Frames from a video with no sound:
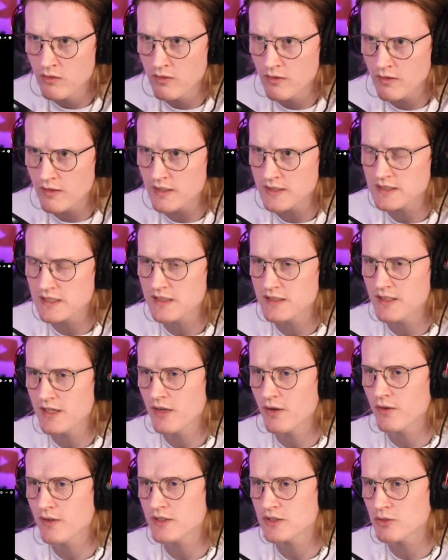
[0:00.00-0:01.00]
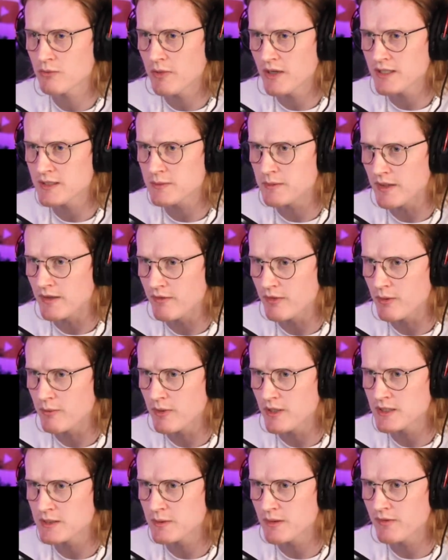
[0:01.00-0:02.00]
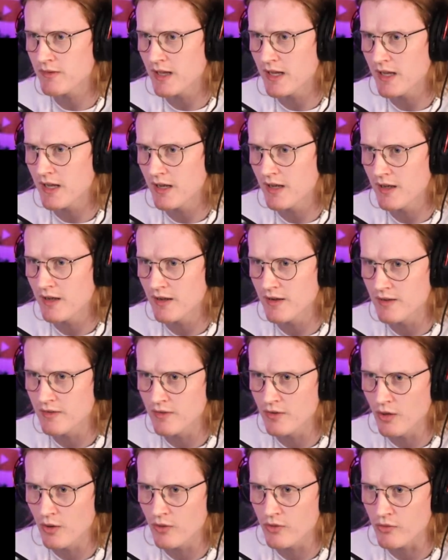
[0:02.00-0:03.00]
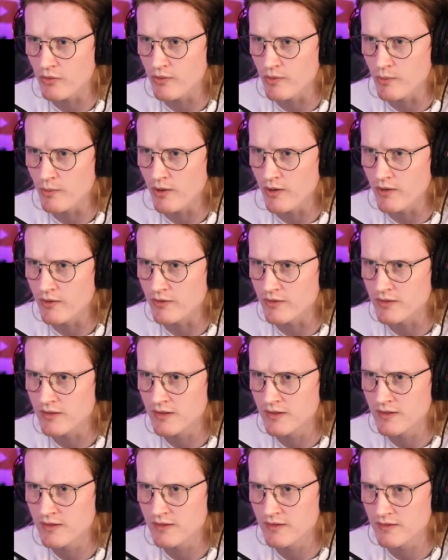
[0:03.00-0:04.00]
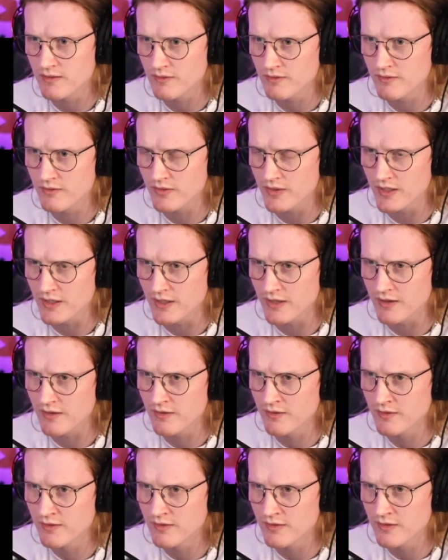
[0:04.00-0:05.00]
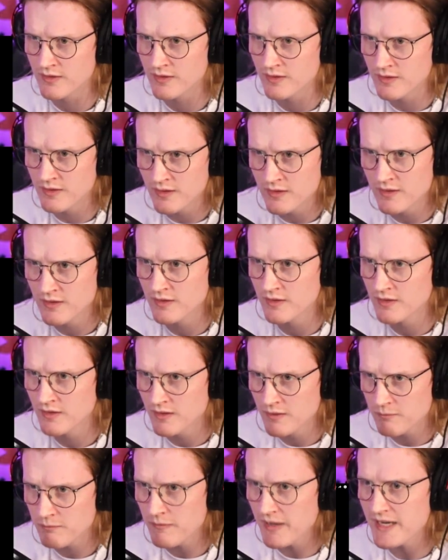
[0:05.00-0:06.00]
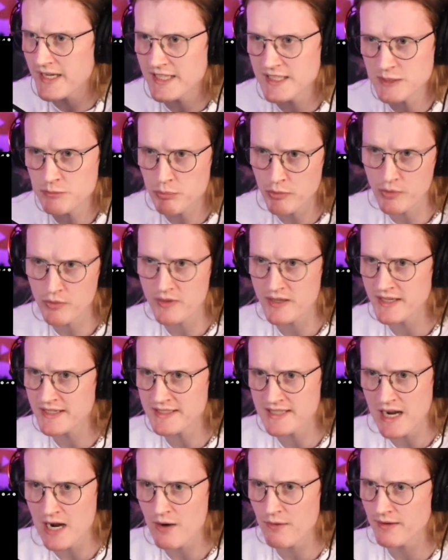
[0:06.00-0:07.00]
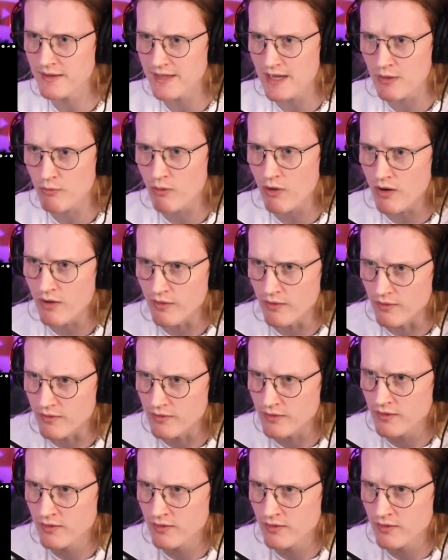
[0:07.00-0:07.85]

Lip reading: Is it... You know what this reminds me of? It reminds me of that No Through Road video. Mate, he's boogieing down in that road!